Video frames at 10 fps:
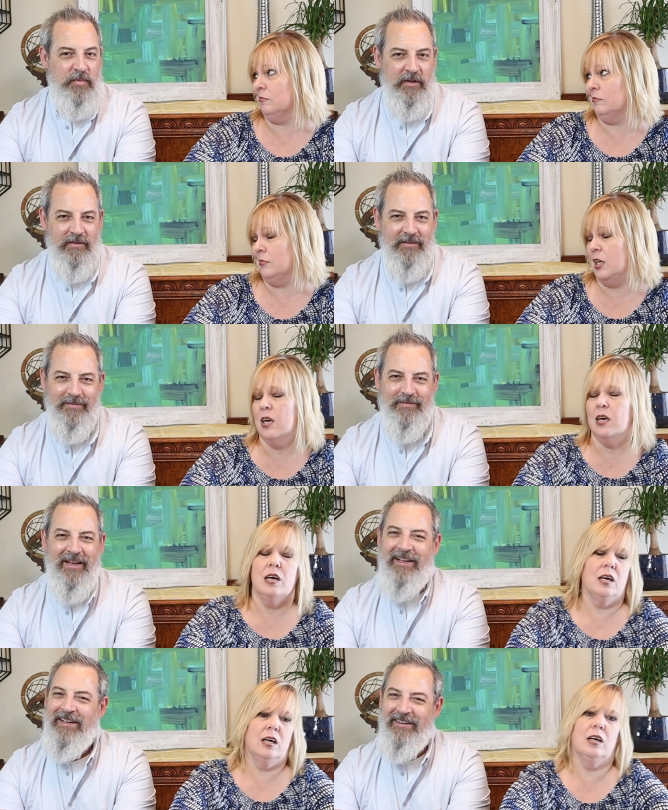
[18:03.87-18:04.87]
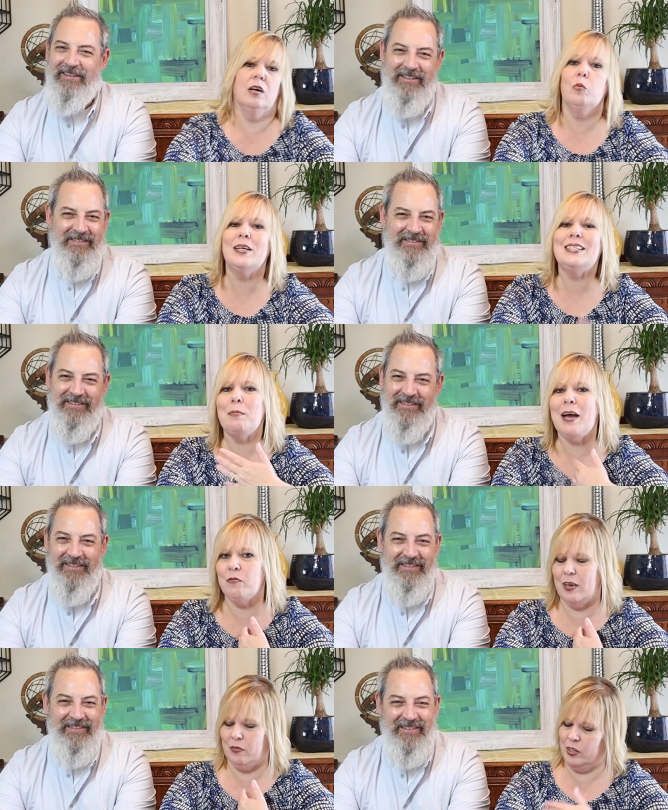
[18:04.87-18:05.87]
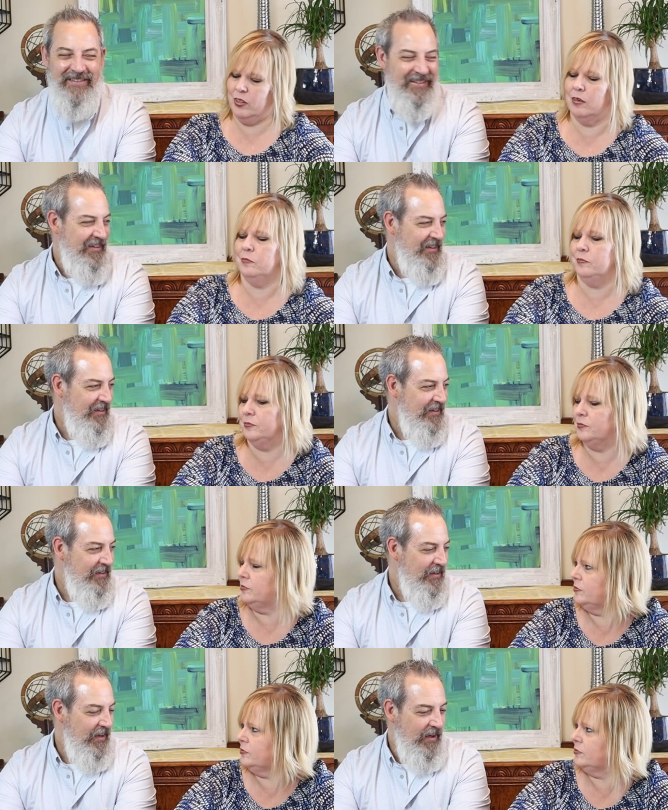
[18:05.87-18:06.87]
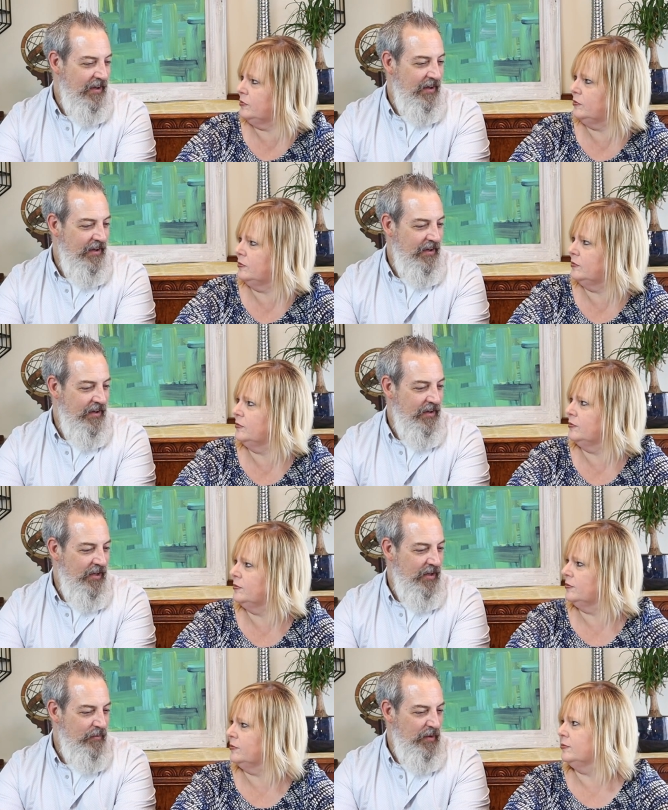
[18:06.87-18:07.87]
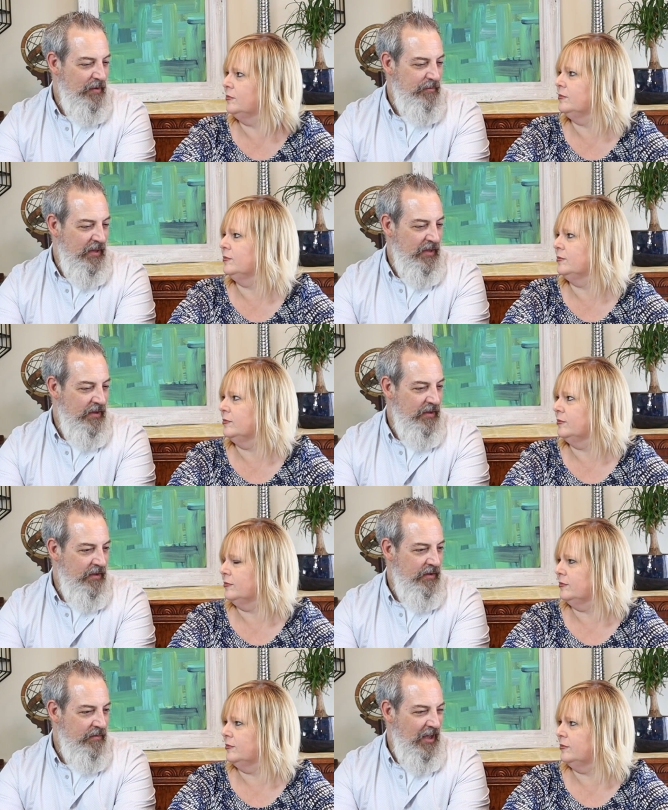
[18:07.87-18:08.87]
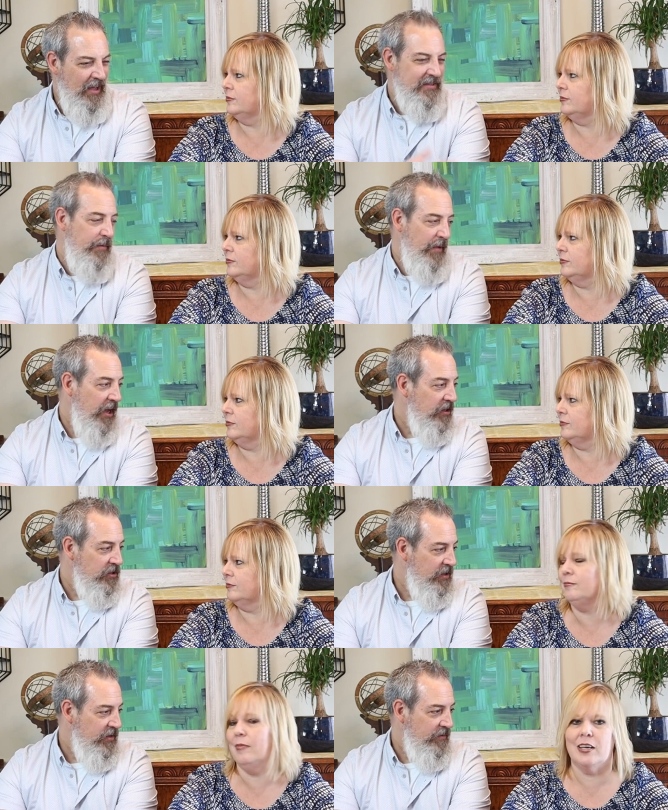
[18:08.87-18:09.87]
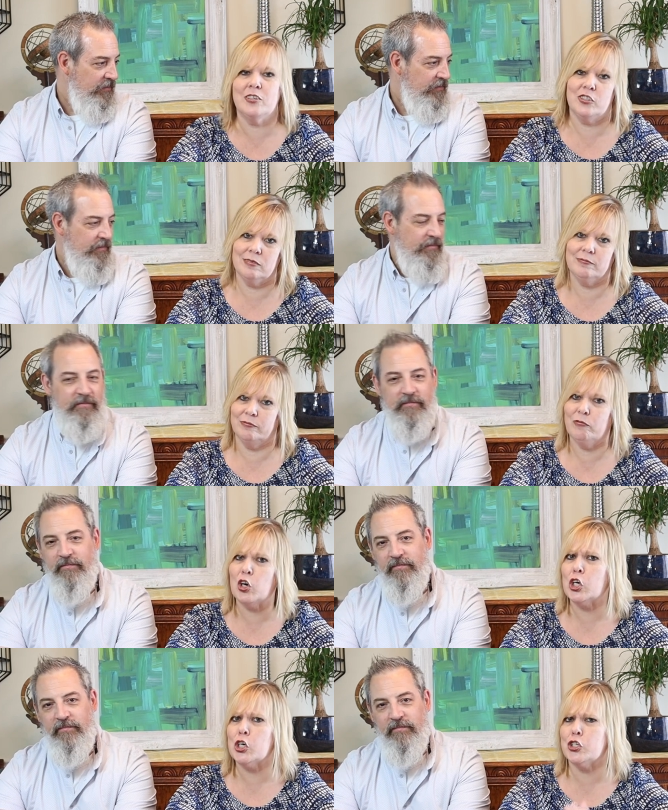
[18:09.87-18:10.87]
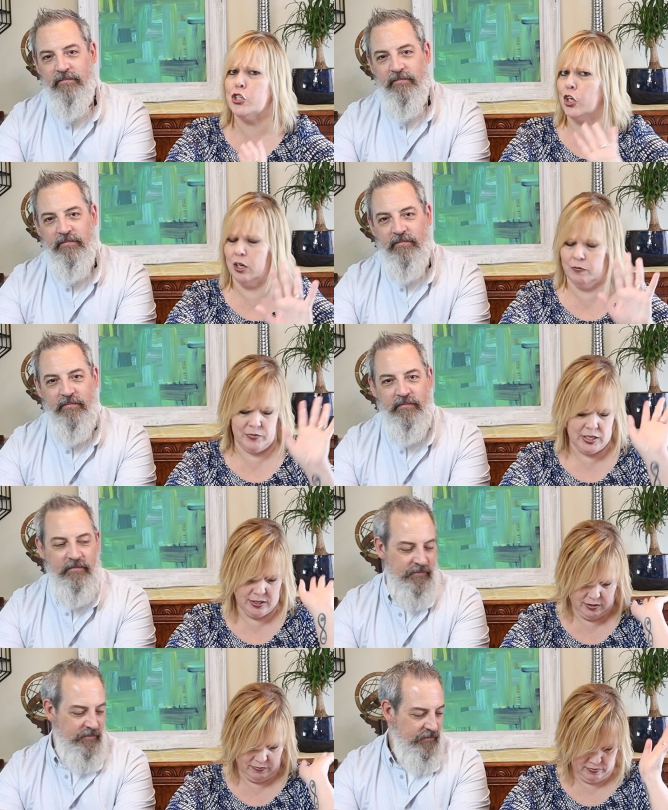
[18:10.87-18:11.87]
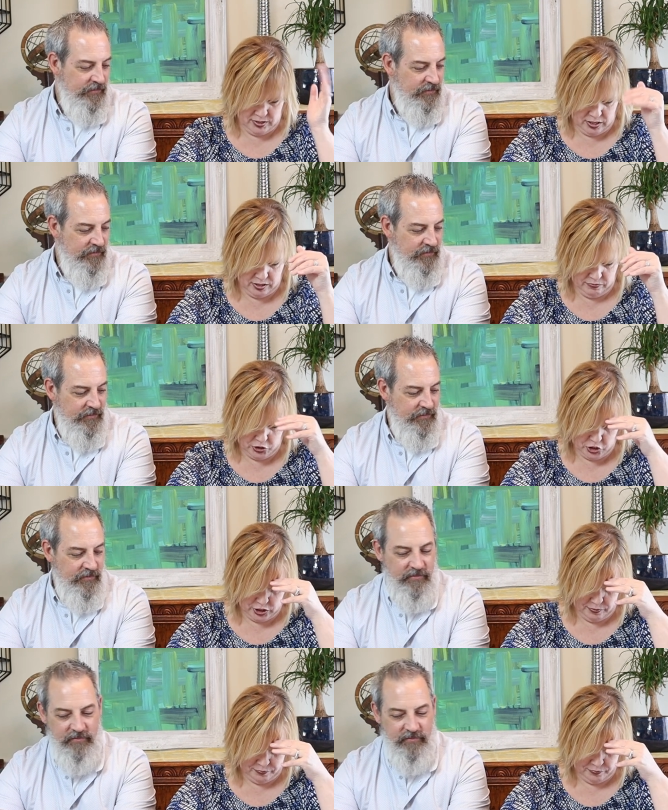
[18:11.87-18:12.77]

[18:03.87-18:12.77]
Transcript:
Speaker 1: brown. Like.
Speaker 2: What's my favorite, though?
Speaker 1: Uh, bah, bah, bah. I'll say mashed. Mashed.
Speaker 2: For sure. That's, yes, for sure.